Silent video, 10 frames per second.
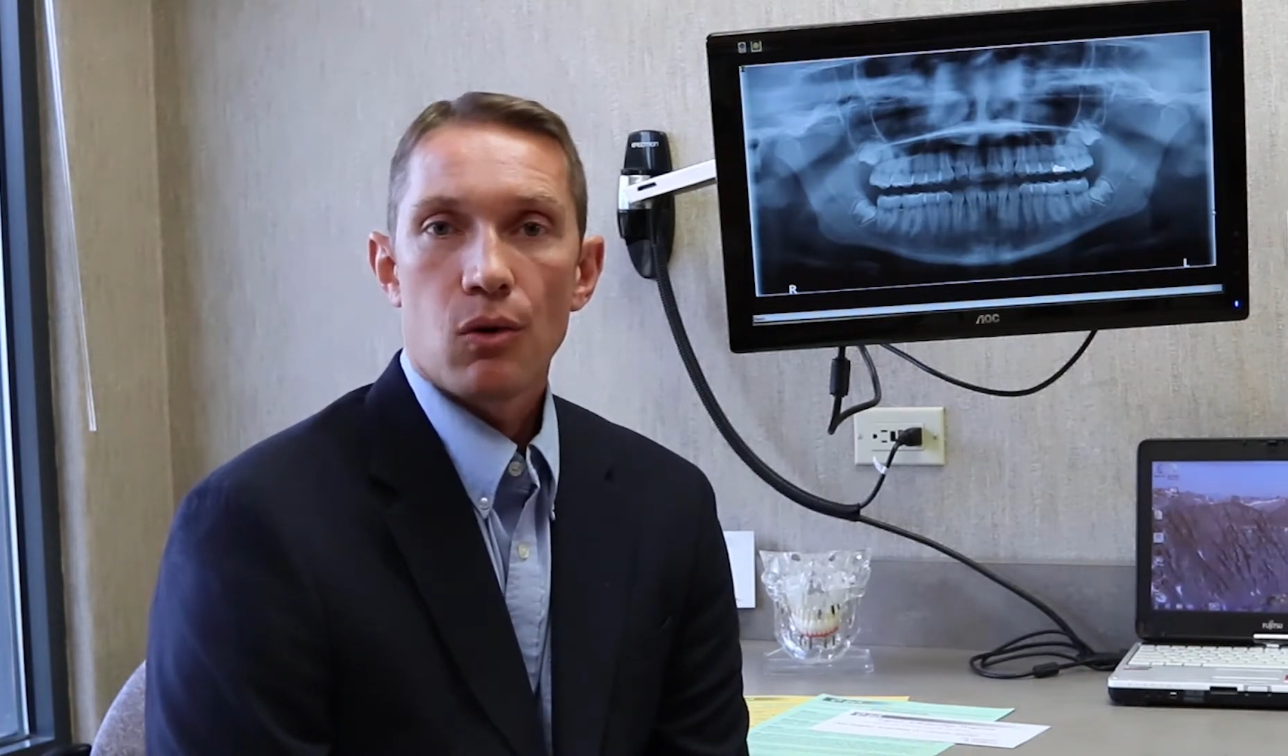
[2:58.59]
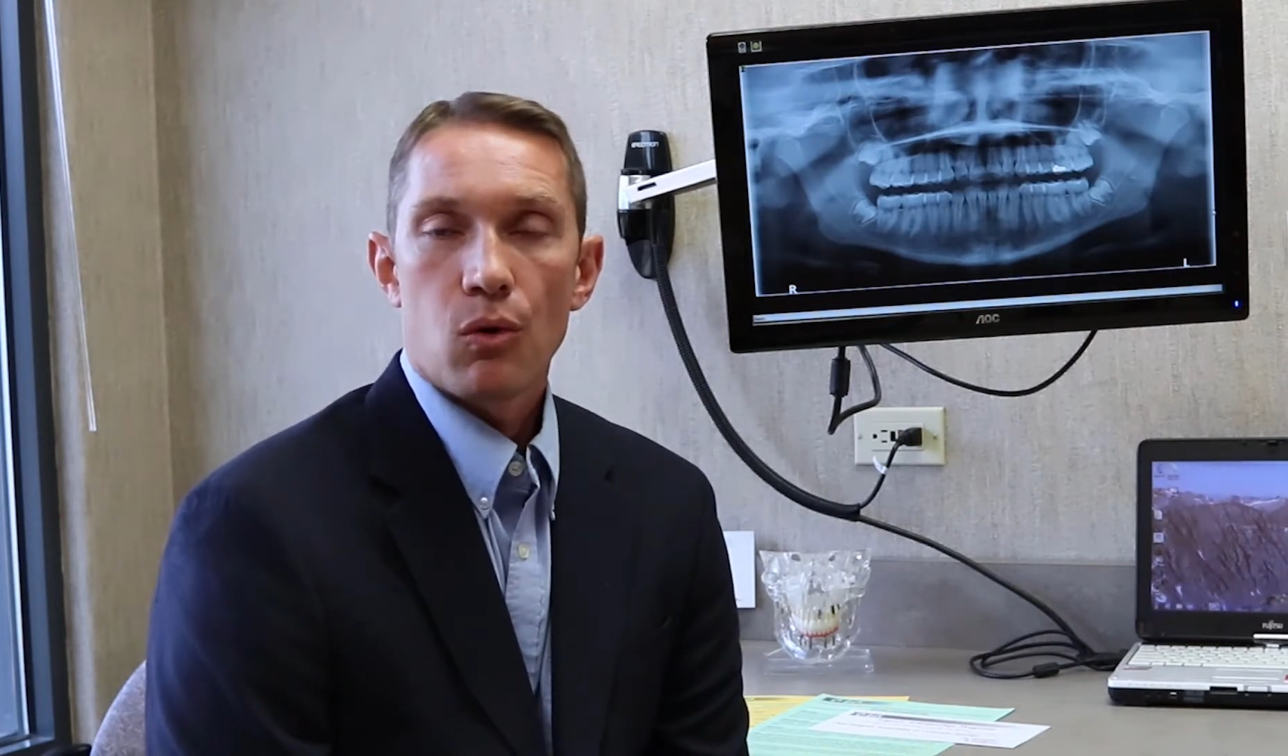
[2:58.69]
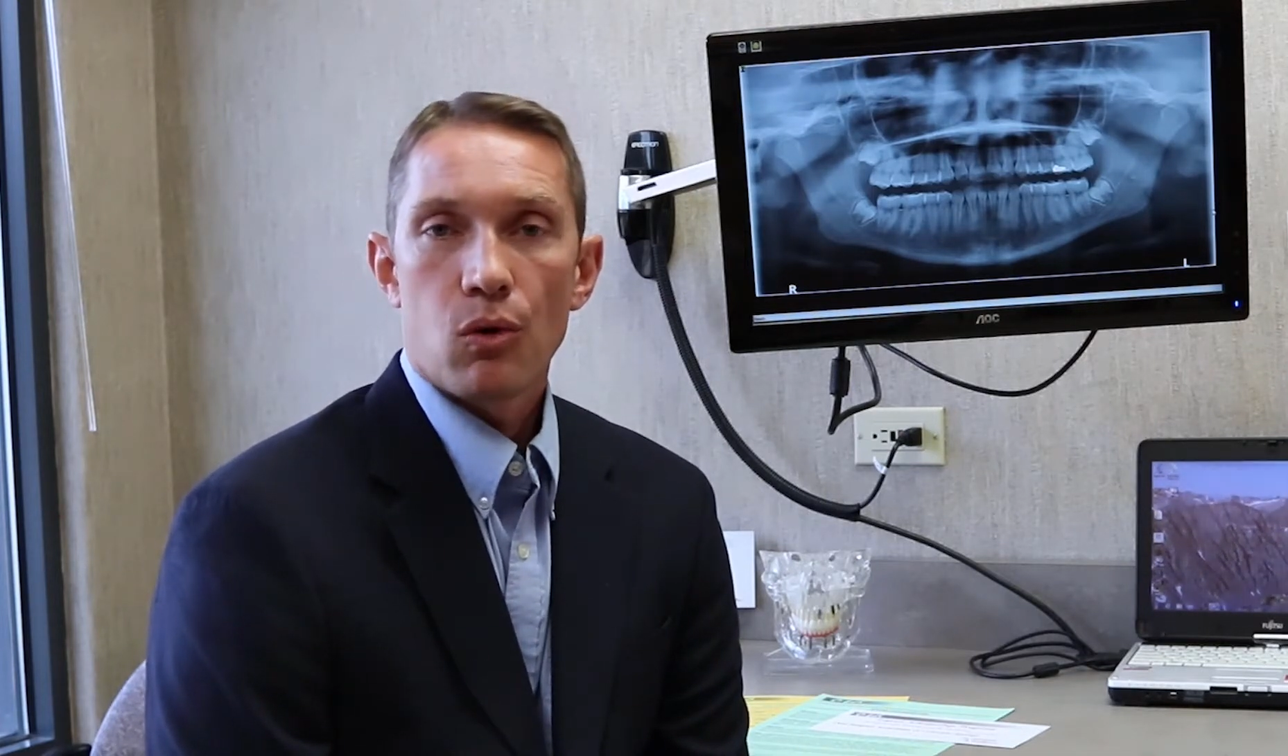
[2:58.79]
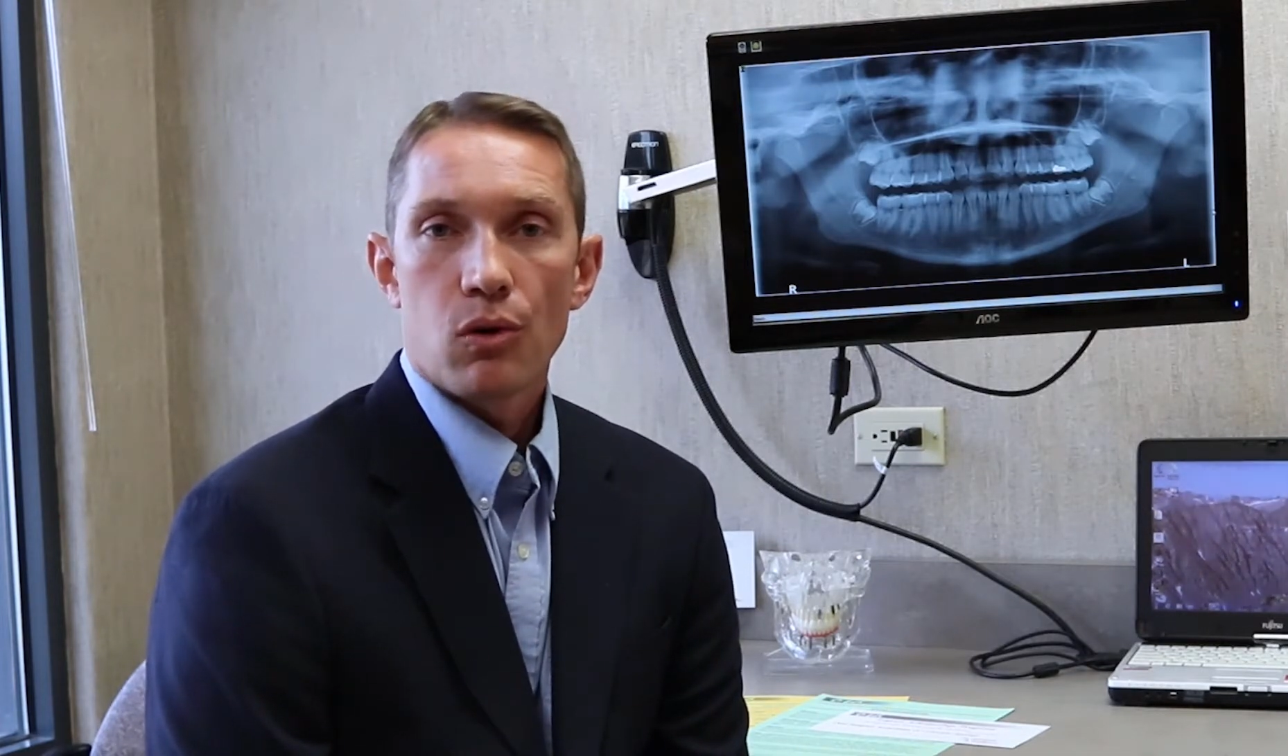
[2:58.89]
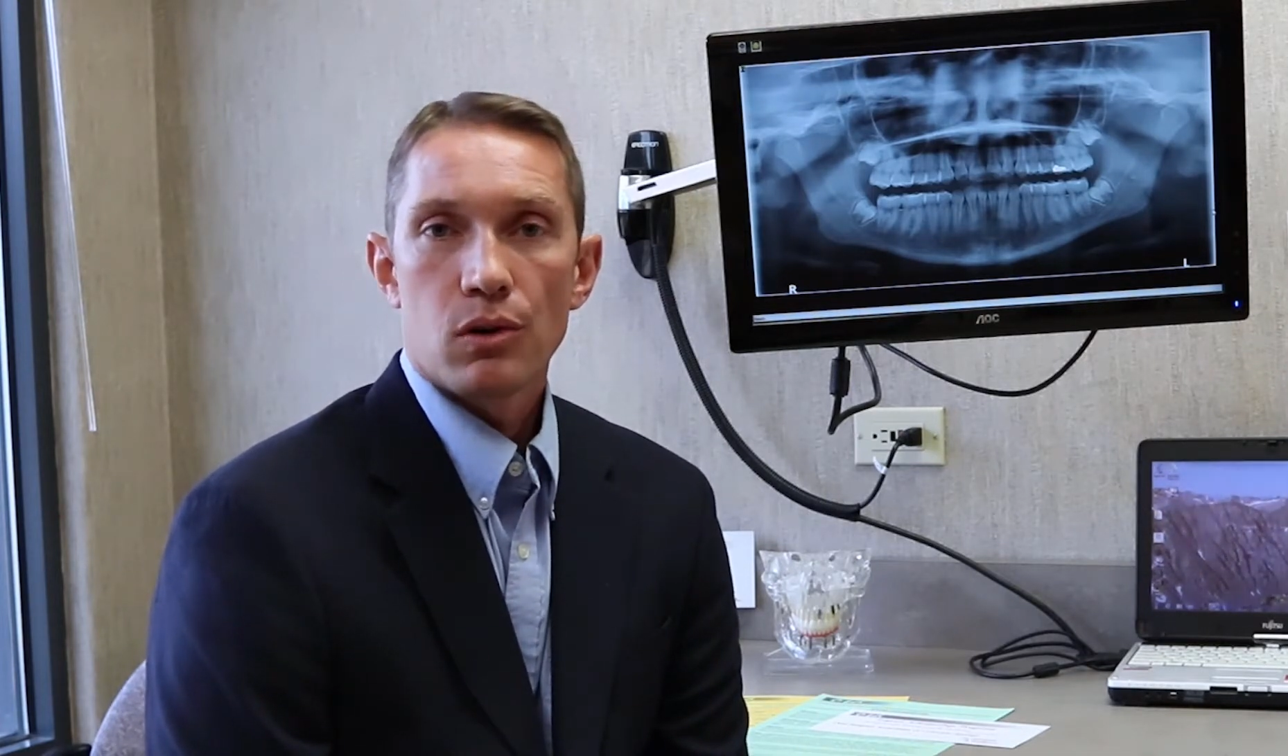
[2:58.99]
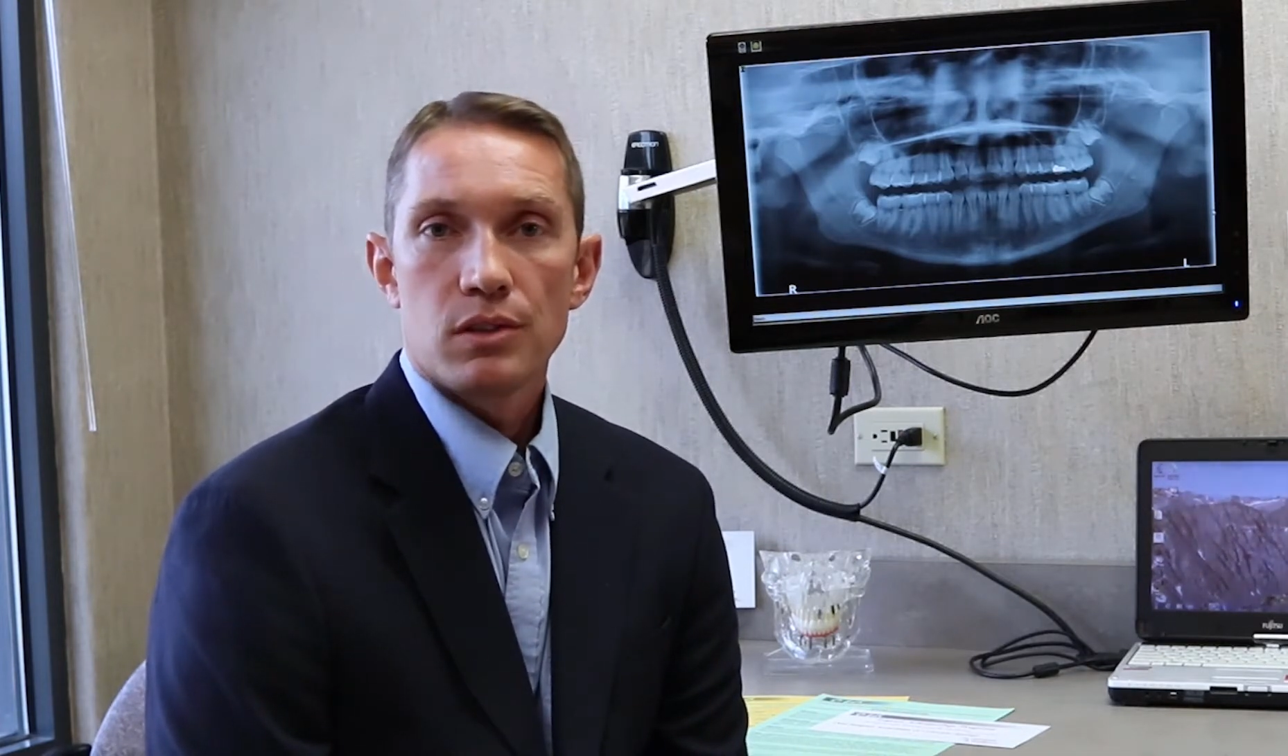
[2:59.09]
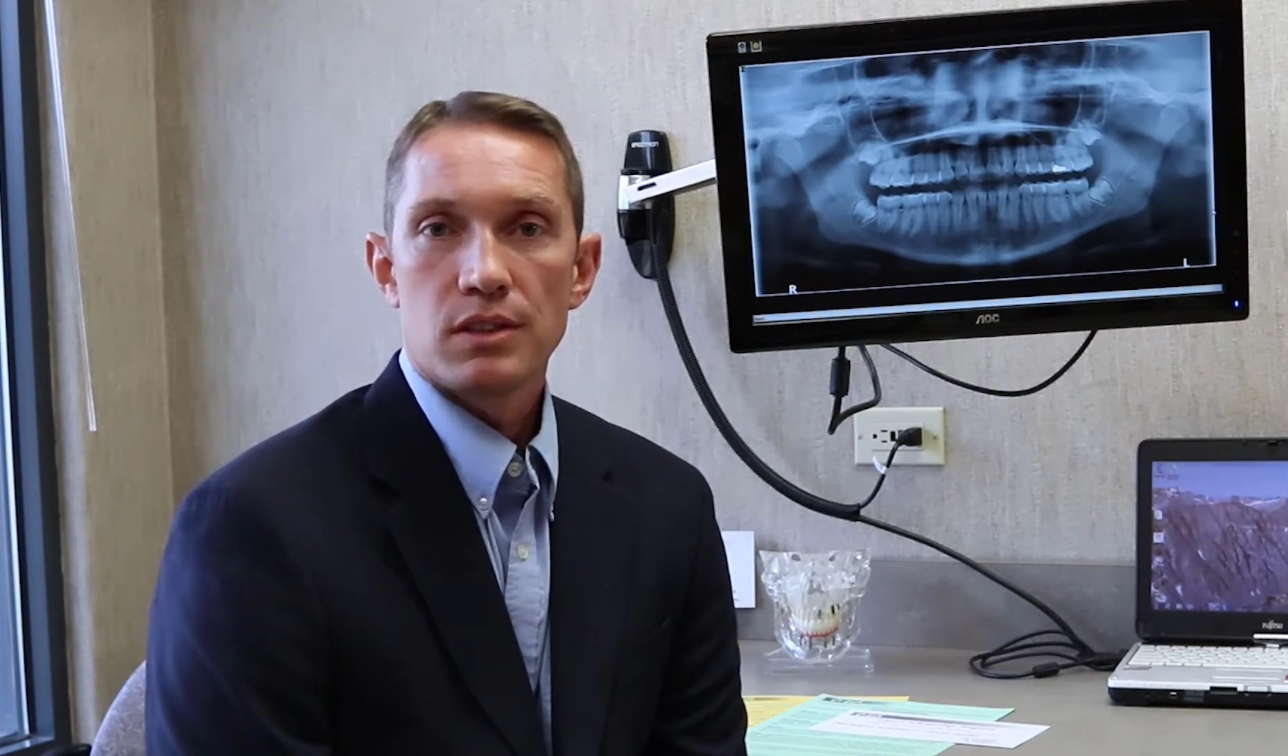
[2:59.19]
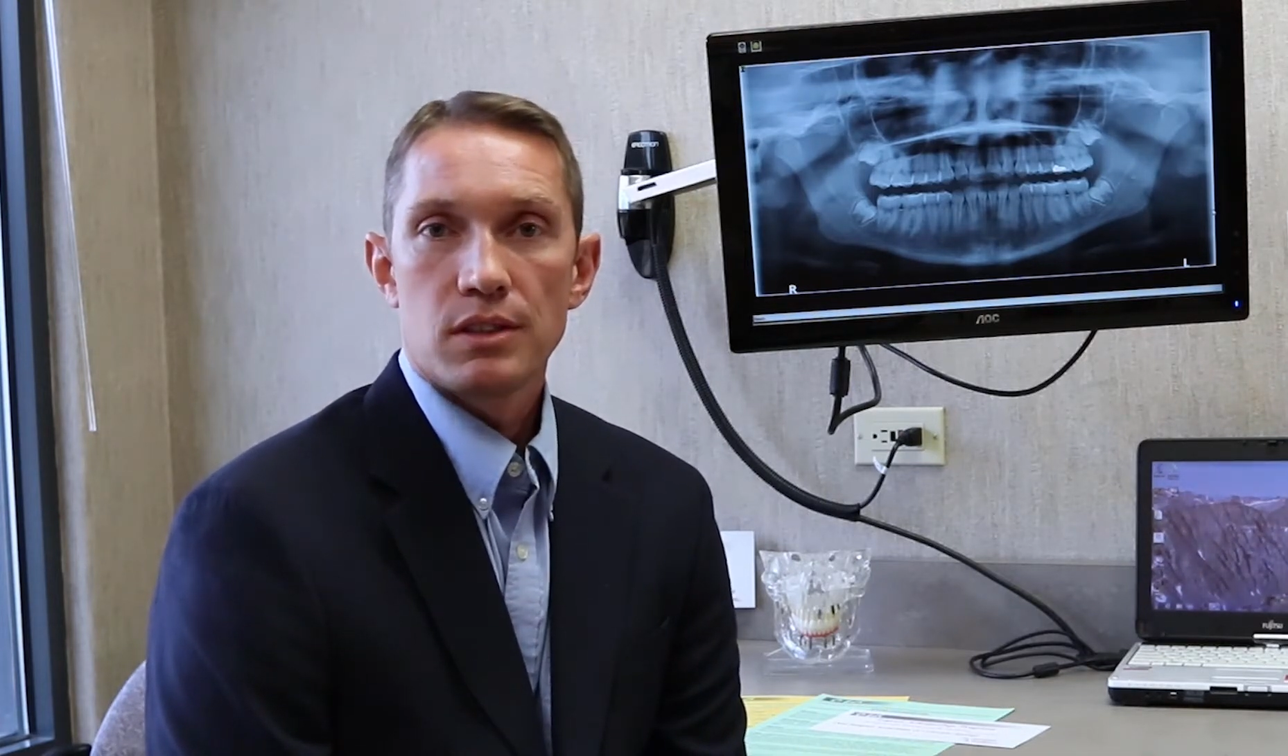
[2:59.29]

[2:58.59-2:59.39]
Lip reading: or